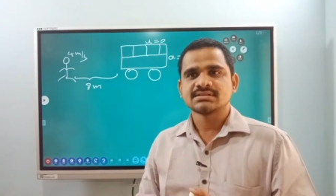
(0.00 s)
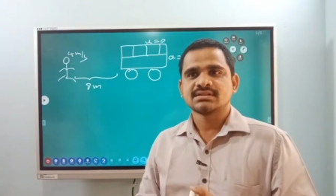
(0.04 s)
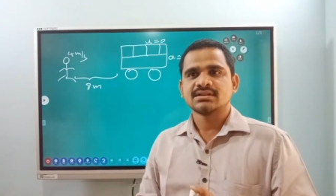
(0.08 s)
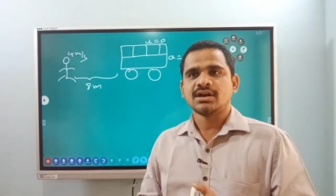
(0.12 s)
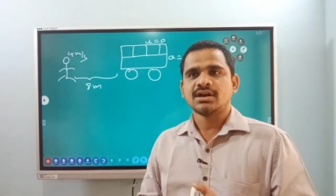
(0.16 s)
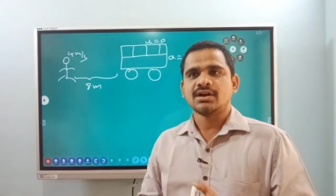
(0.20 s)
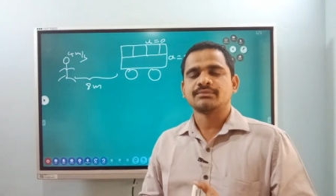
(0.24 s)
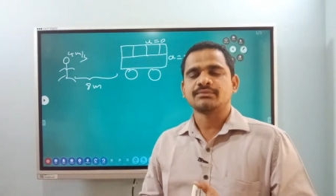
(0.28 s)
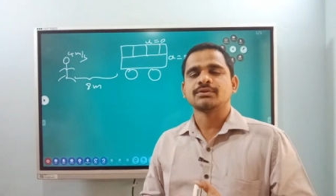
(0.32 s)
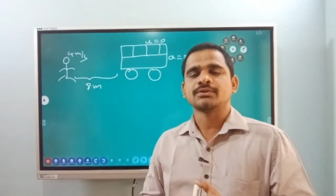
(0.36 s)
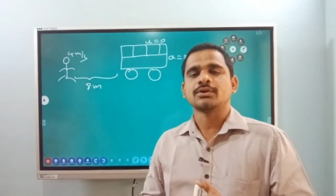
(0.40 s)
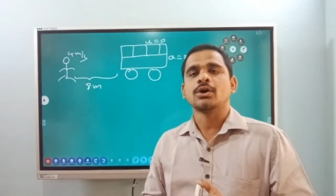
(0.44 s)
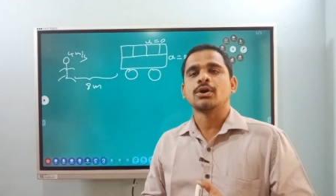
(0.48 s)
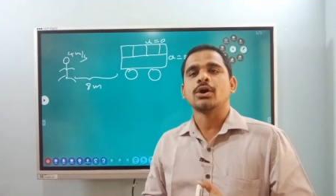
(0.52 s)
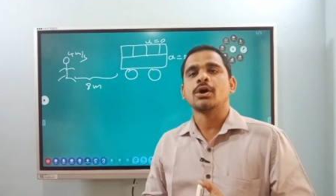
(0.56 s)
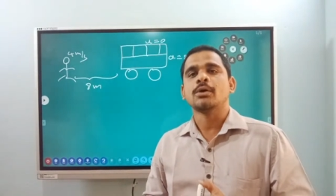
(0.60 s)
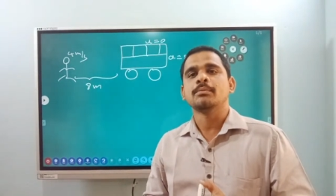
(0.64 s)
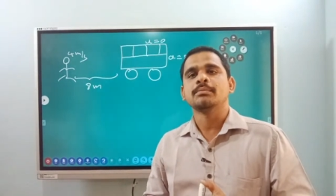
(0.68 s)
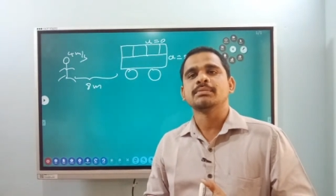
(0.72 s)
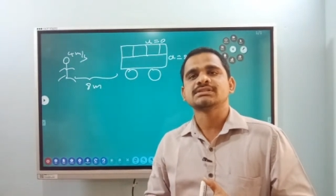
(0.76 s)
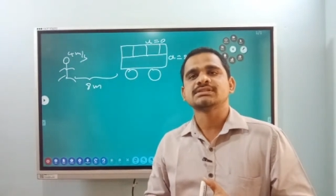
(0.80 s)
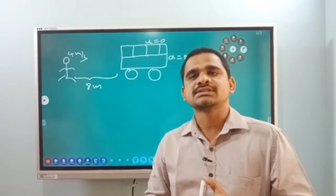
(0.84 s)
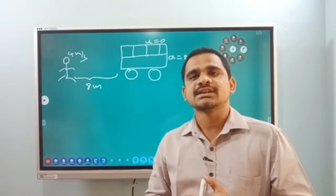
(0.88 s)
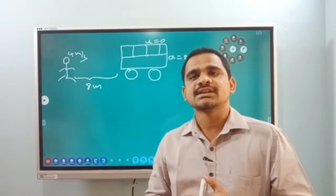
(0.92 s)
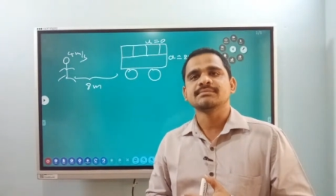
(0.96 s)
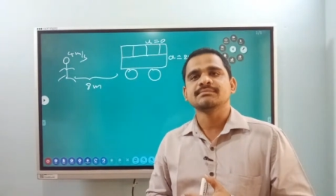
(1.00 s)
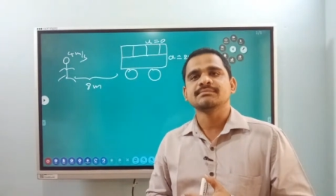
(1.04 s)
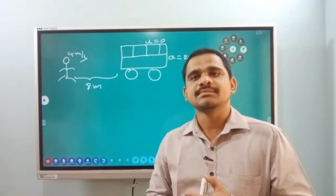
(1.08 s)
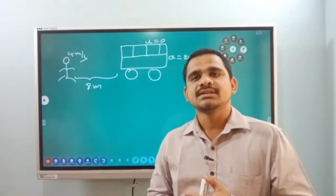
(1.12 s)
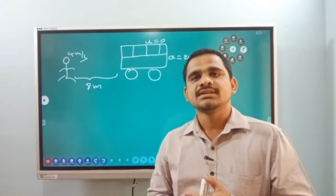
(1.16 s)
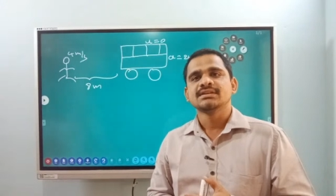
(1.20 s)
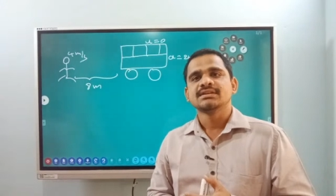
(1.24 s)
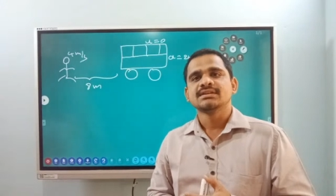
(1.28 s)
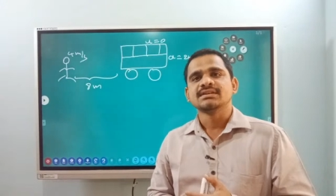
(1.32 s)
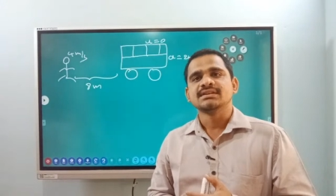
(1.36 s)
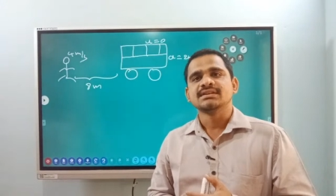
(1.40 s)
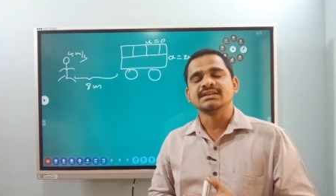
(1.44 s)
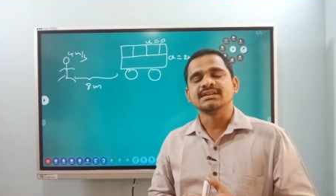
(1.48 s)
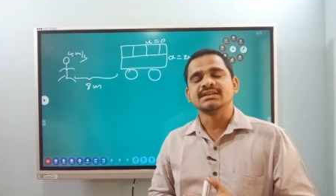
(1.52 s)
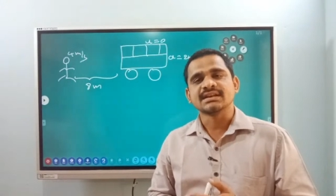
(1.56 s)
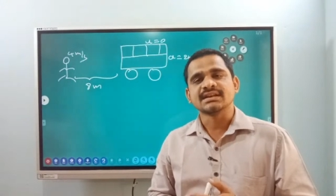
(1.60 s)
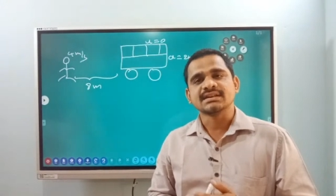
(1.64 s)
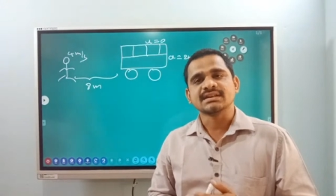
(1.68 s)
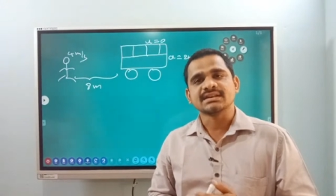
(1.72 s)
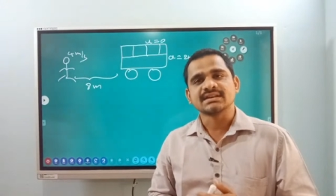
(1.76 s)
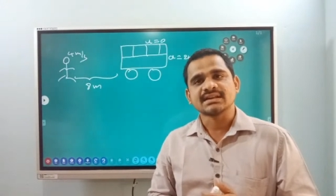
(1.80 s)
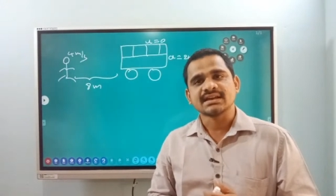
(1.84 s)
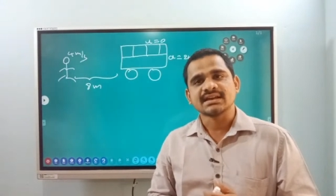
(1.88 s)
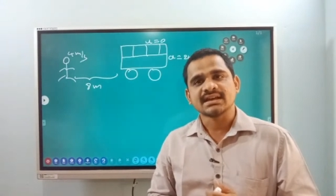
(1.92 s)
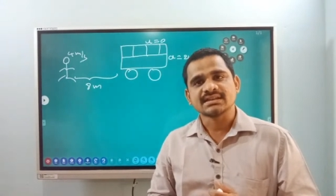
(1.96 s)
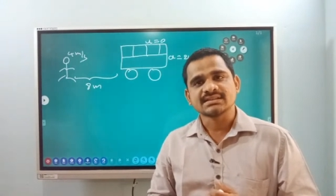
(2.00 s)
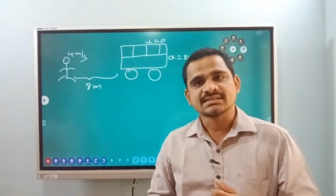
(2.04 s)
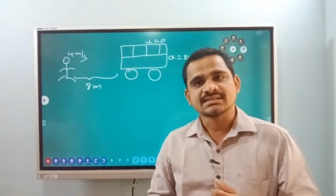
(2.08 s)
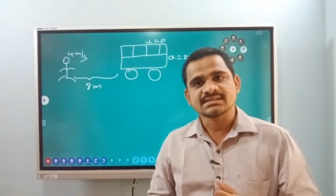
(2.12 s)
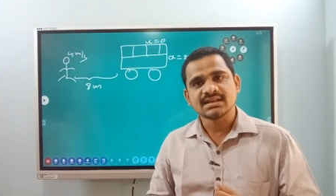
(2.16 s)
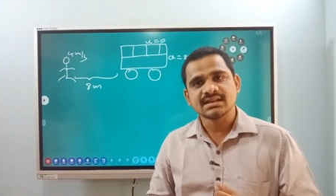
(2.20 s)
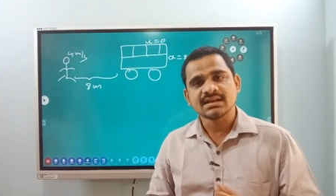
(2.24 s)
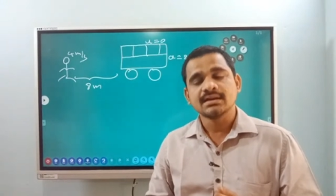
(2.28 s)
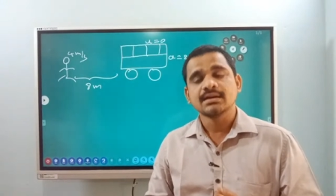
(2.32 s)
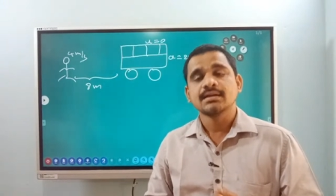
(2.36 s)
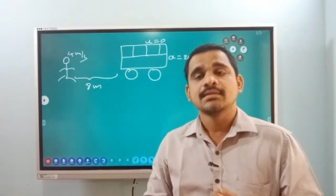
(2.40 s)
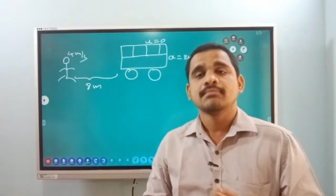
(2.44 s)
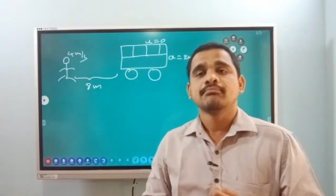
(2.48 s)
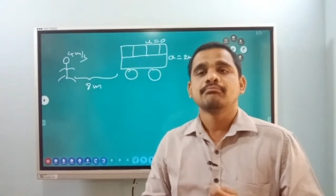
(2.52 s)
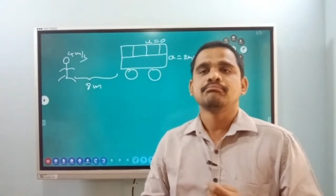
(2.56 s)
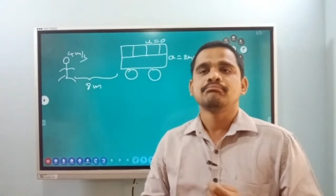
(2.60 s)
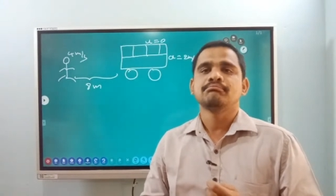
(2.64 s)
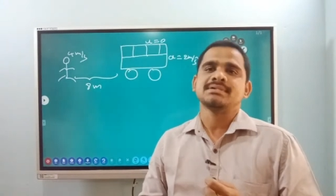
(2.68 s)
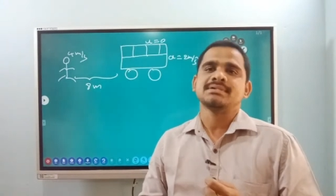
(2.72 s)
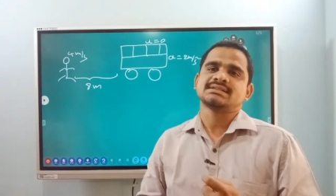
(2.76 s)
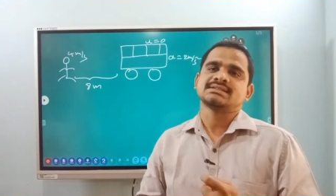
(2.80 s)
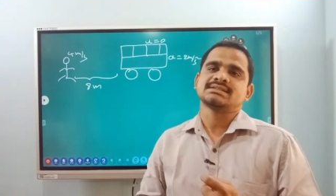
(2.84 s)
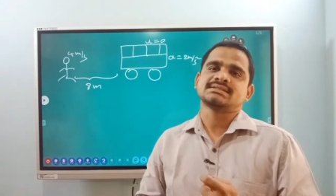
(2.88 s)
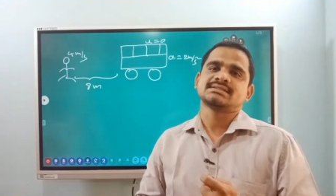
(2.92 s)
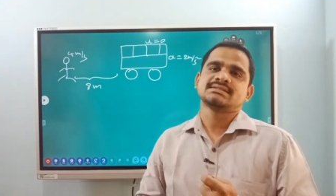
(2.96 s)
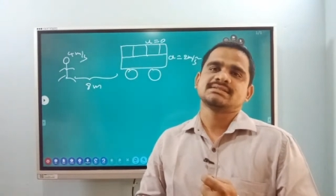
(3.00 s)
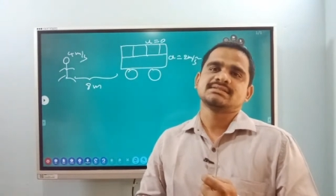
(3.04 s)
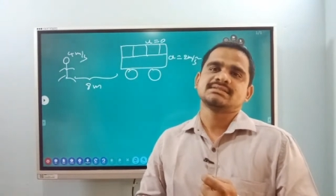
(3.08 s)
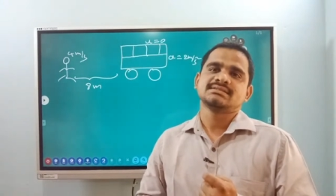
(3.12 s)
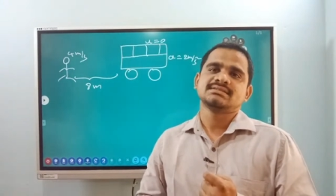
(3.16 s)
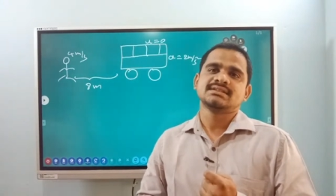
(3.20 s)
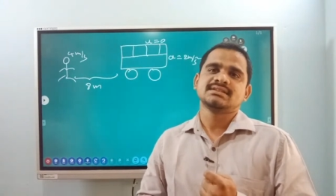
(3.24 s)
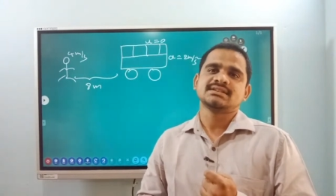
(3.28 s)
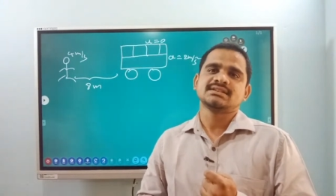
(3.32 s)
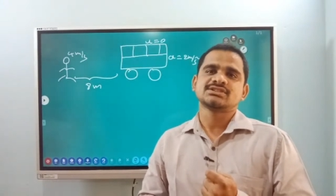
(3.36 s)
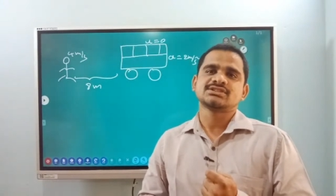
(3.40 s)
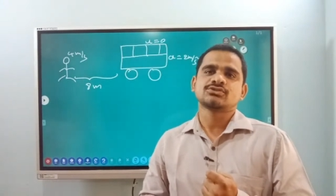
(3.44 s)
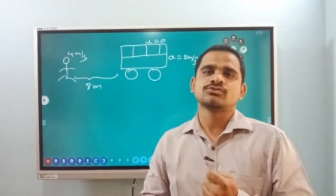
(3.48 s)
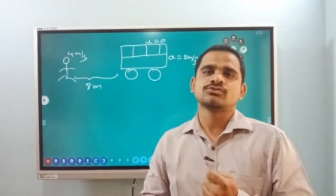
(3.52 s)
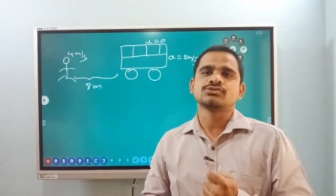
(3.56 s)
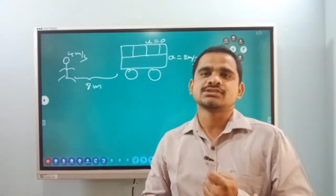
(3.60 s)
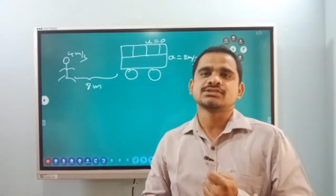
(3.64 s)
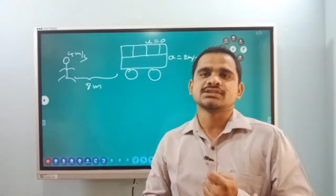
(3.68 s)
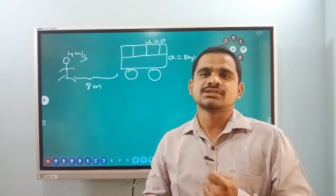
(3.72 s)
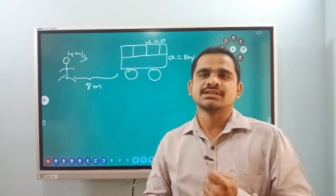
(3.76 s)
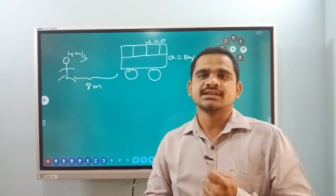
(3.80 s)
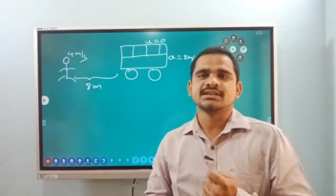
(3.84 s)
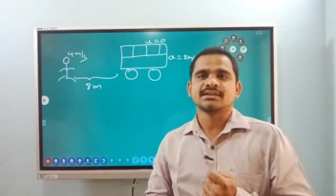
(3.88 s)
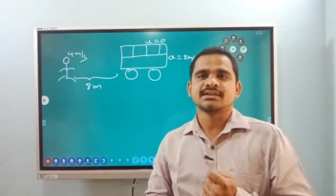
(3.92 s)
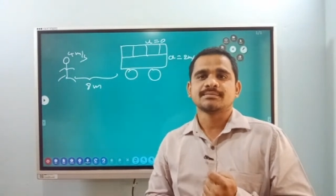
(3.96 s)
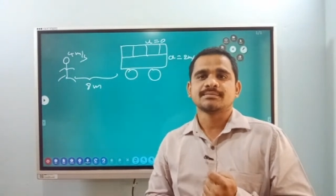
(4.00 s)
After how much time he can catch the bus? That's the question here.